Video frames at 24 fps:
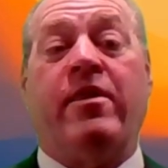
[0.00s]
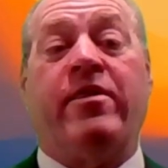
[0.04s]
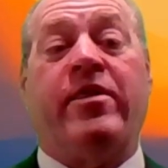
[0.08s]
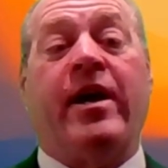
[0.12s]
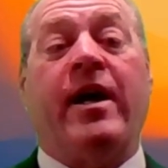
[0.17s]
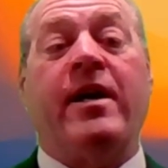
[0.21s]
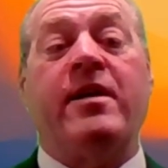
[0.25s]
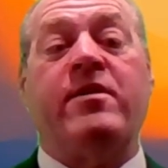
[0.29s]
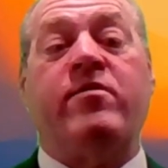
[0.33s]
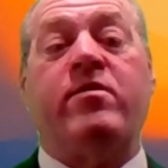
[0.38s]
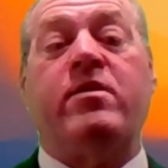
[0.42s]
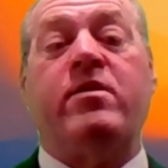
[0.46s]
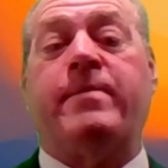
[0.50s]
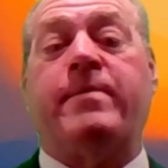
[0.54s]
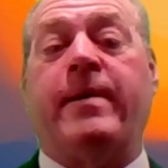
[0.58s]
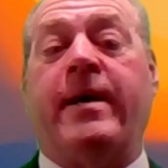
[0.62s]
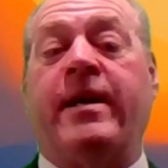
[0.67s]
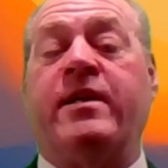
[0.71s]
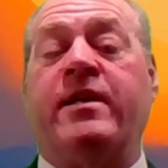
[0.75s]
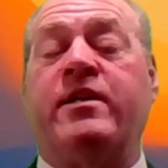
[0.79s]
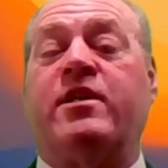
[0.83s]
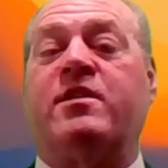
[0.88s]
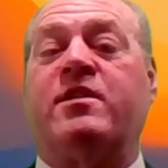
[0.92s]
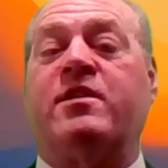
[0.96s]
Thanks for
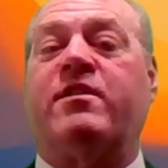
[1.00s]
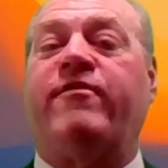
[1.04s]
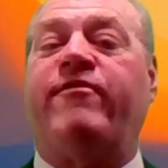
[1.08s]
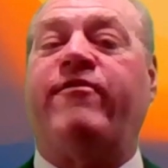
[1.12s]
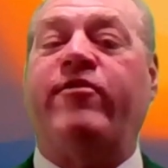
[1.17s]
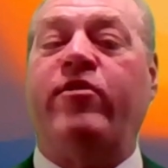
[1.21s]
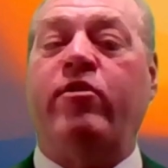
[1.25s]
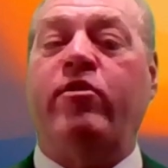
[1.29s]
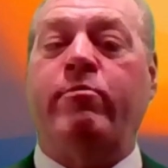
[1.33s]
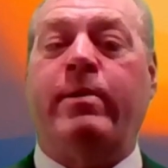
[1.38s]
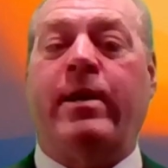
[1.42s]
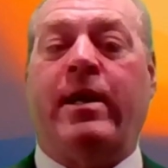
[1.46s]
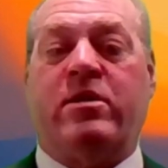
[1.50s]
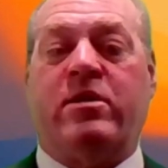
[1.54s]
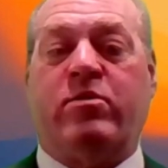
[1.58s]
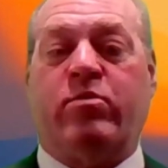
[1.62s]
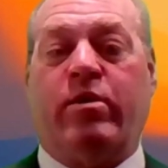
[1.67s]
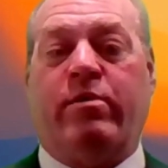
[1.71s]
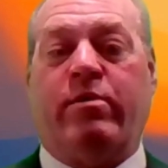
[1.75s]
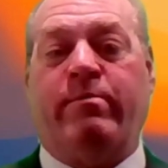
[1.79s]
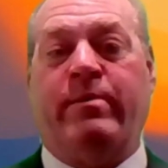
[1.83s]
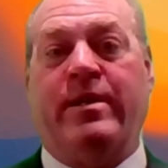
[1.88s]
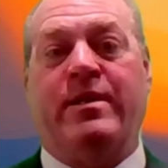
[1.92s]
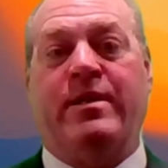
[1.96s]
spending just a few minutes
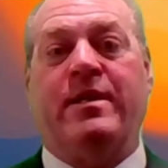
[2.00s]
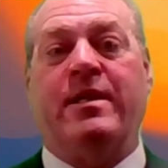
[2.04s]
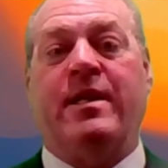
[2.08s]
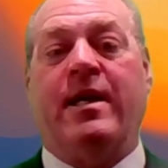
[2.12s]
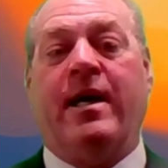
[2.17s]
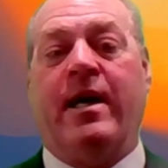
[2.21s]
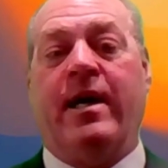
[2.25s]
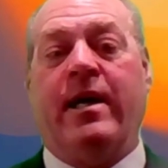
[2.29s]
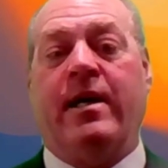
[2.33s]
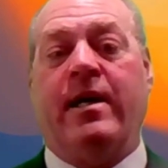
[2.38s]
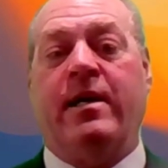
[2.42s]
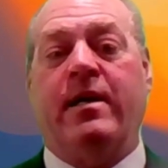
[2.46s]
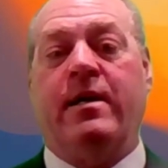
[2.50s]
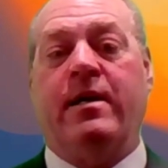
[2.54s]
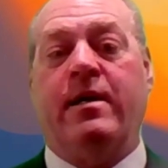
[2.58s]
with me today.